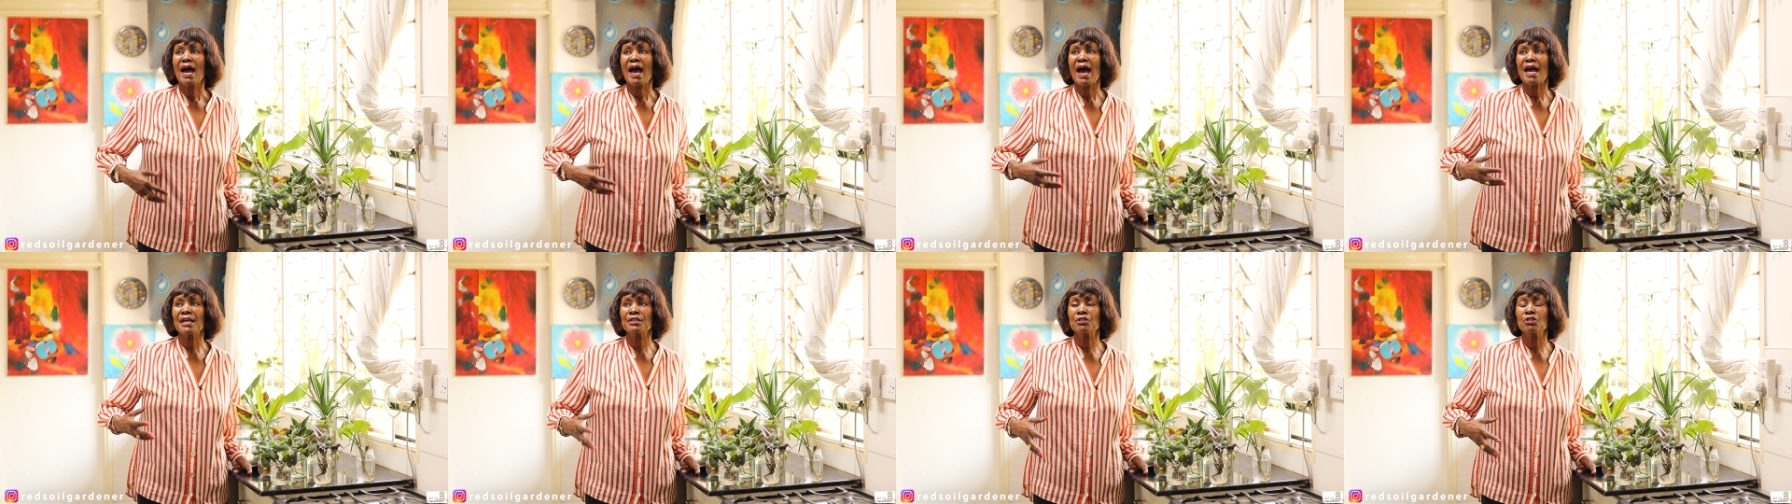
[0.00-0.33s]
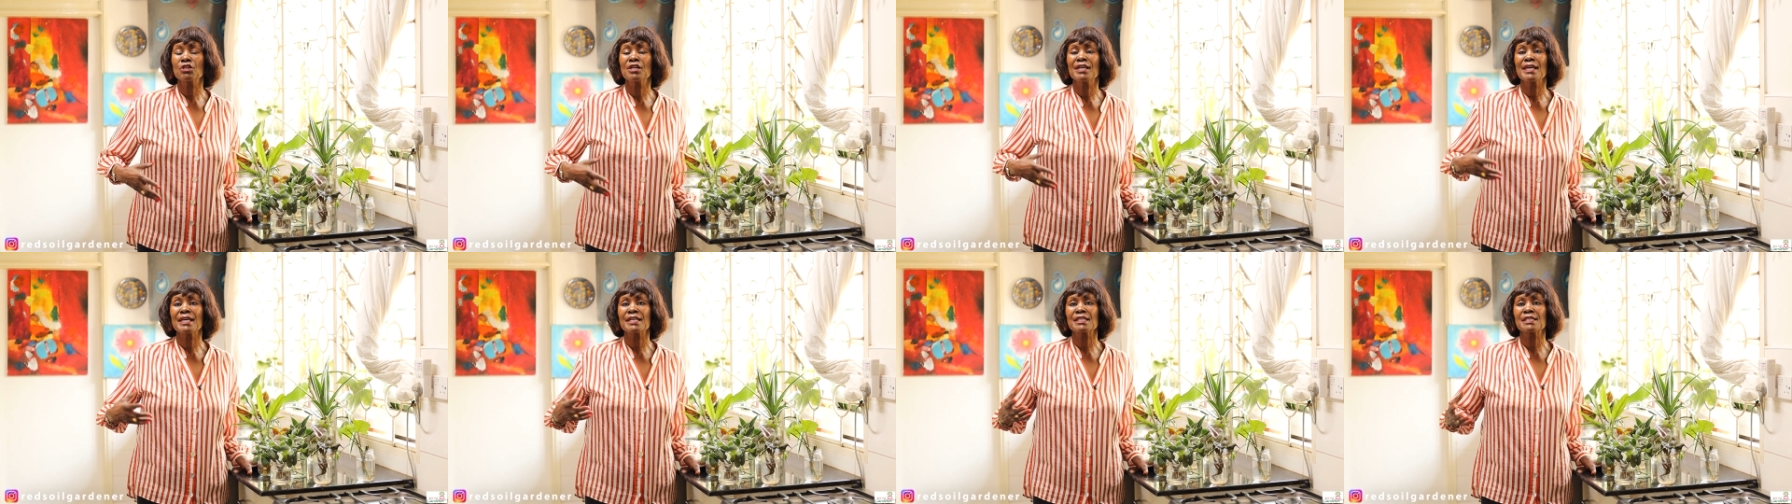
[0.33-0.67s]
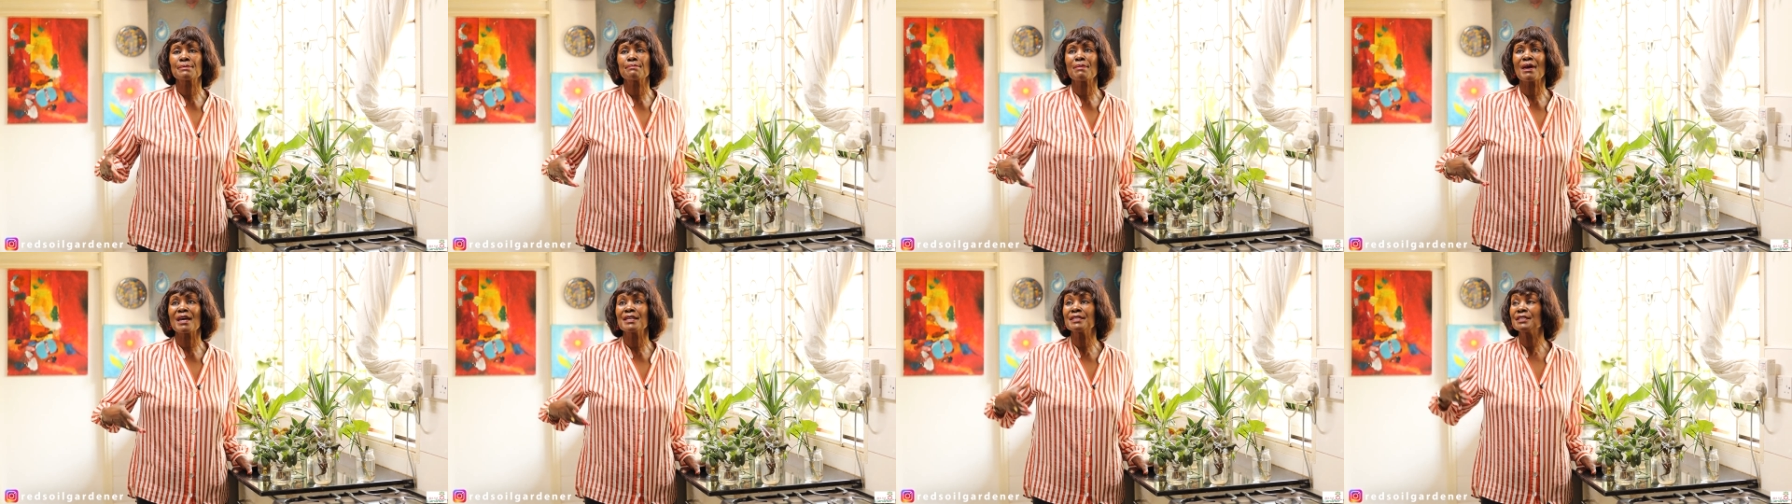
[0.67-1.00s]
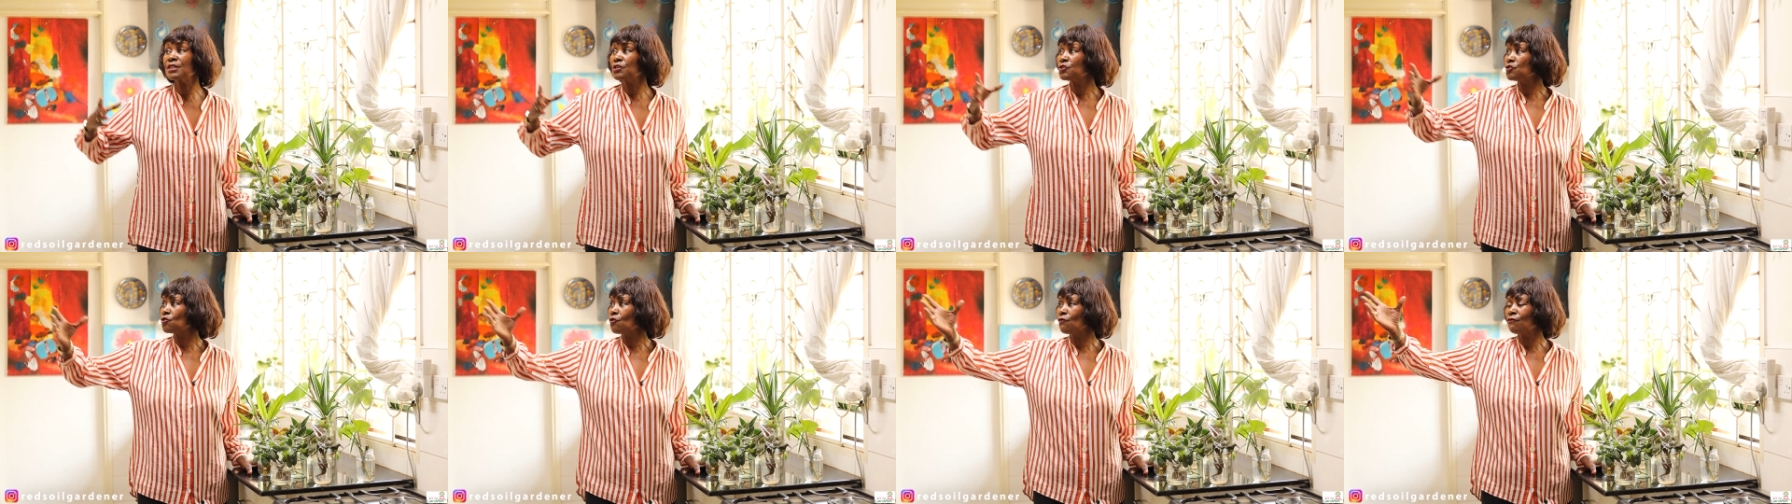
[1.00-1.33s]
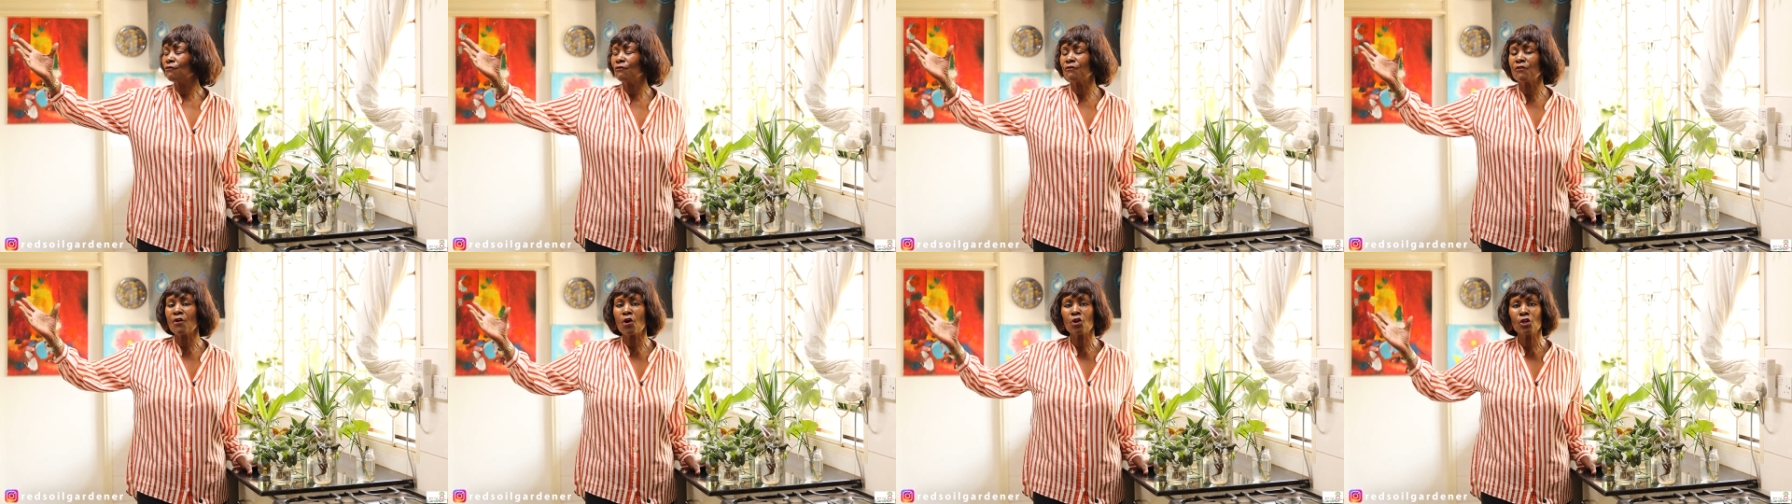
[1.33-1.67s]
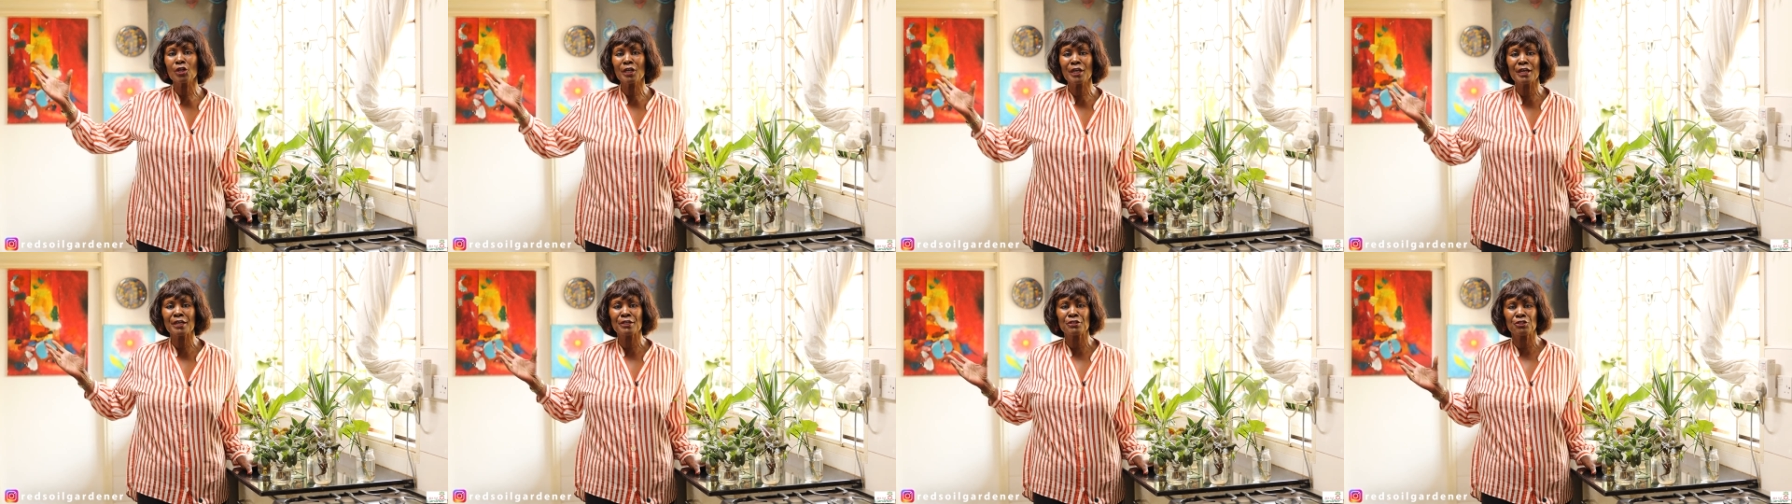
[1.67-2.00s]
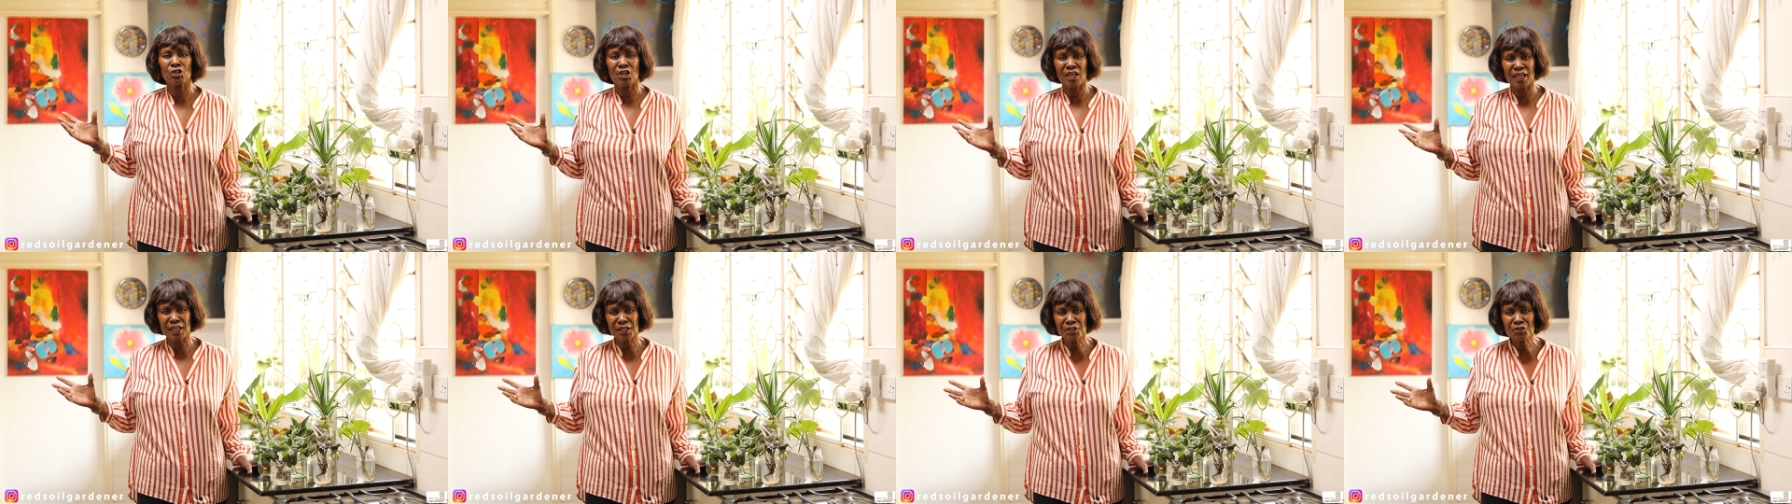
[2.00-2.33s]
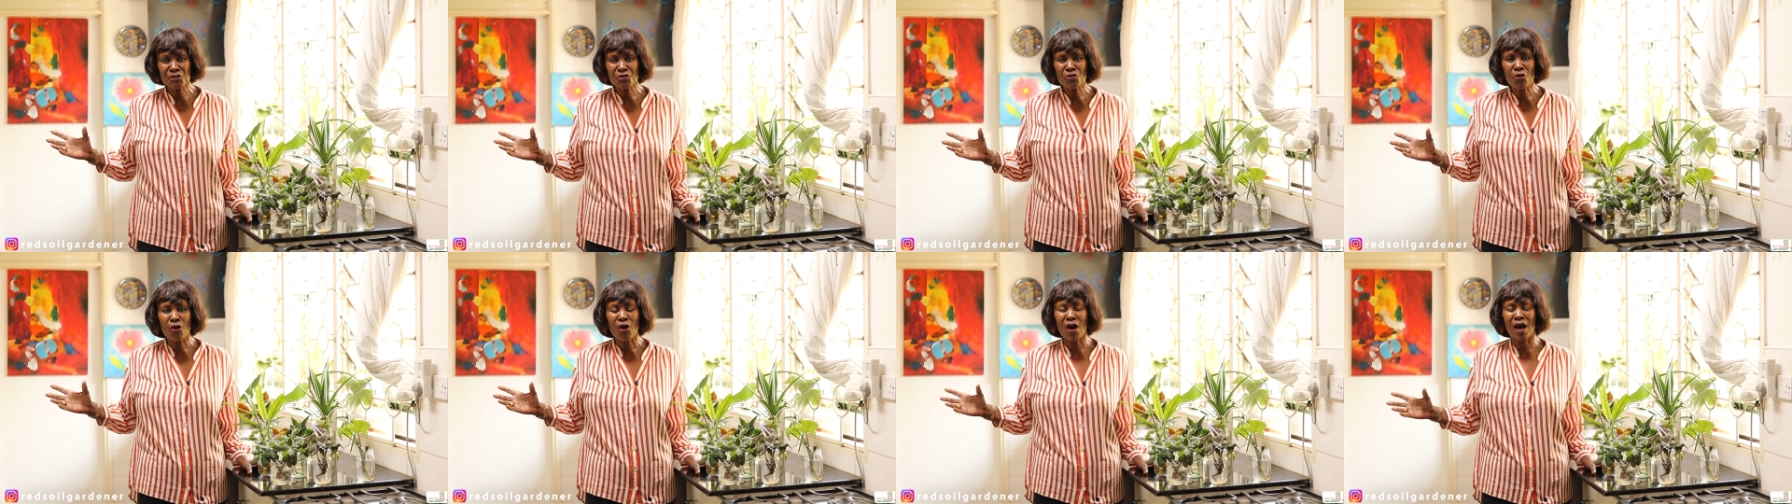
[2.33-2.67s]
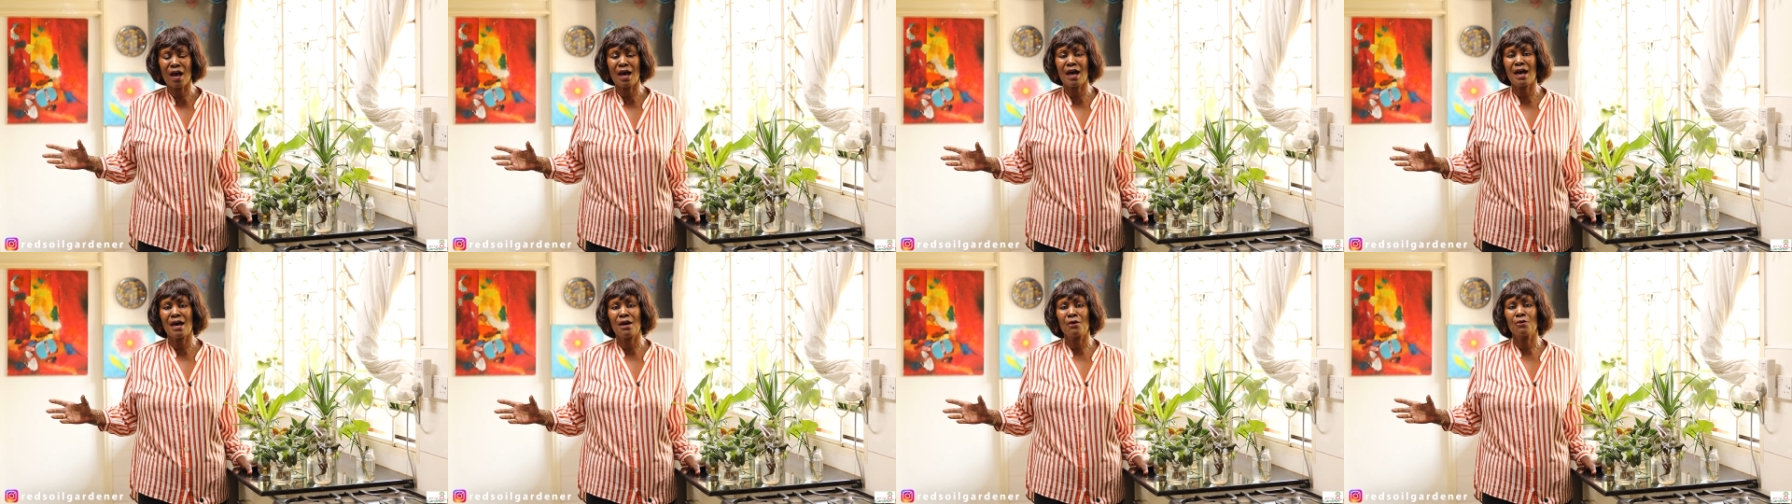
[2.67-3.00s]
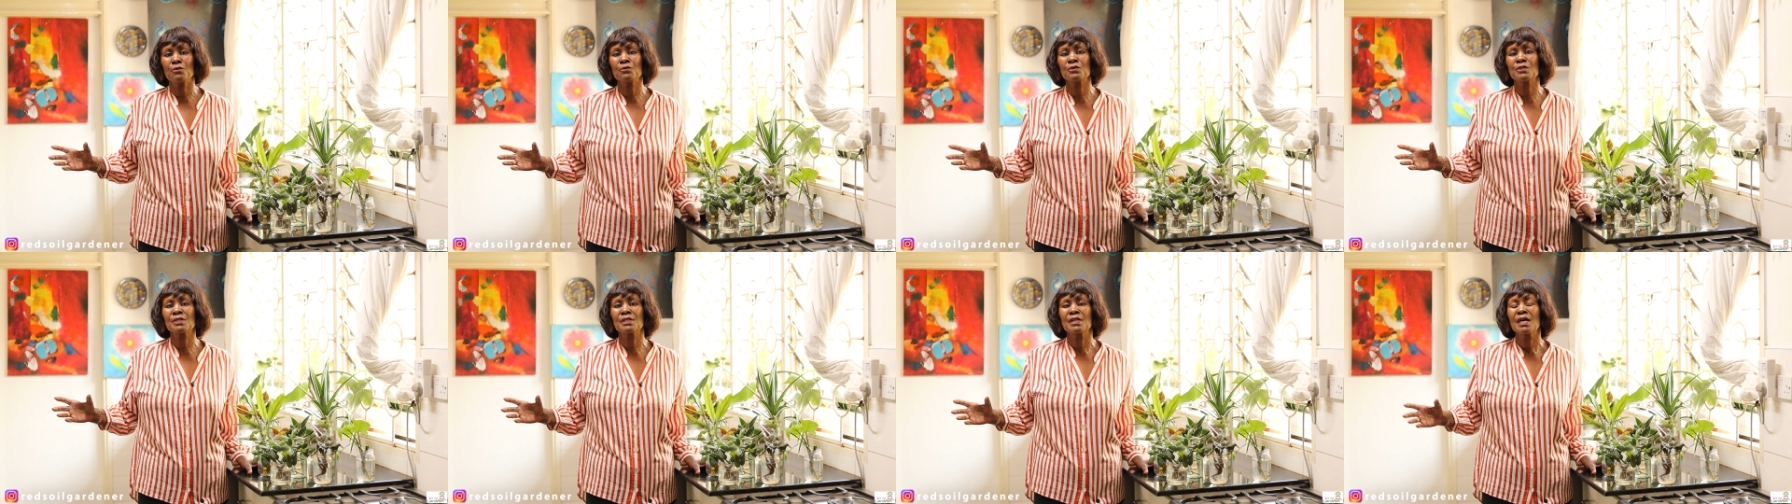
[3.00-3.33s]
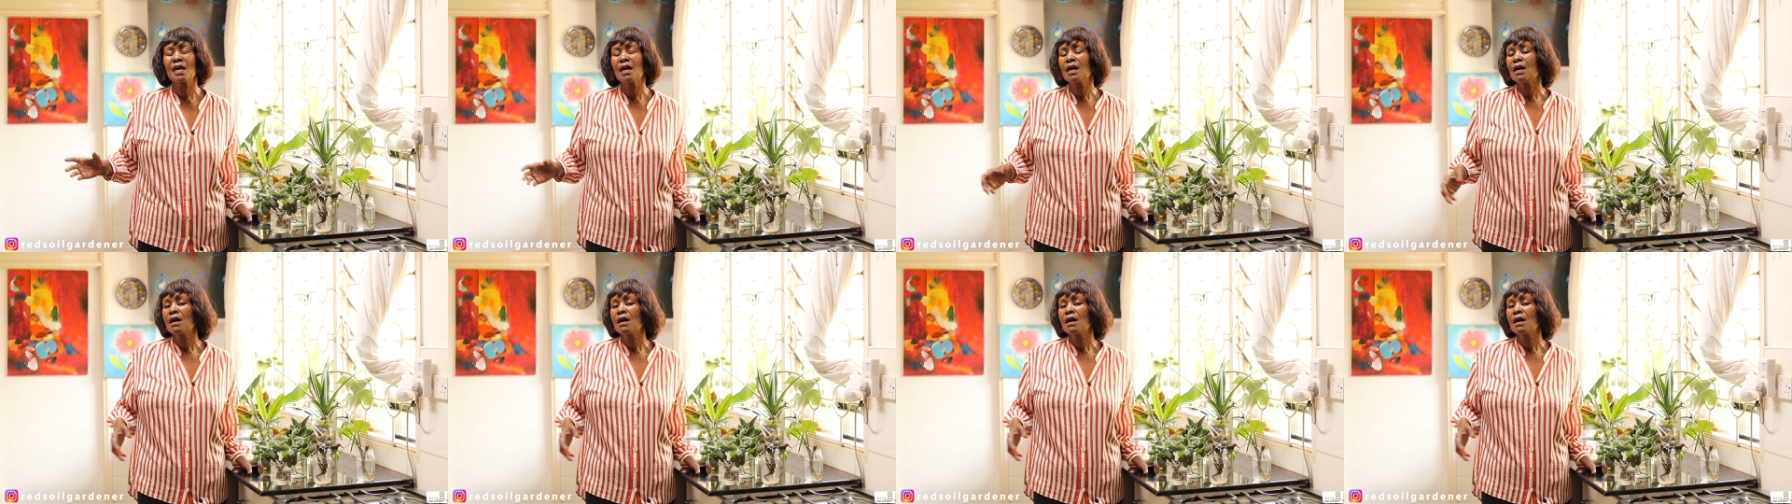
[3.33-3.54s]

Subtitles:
actually expanding your foliage in your house,